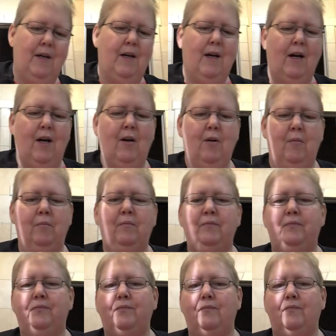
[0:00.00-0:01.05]
I'm
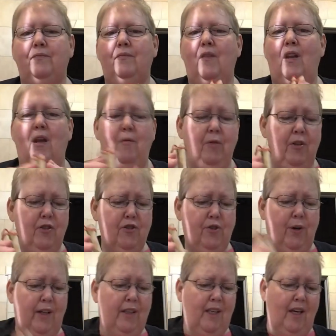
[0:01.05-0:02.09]
going to
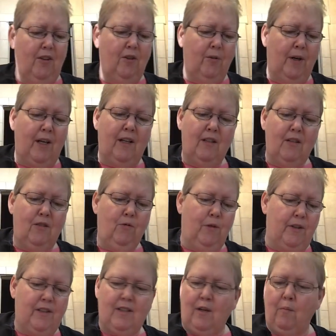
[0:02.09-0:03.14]
try the other end
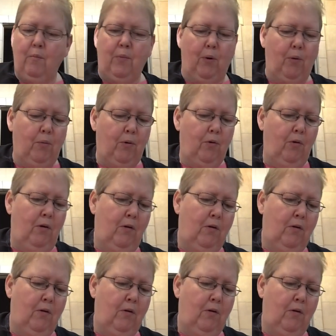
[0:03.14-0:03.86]
with some purple.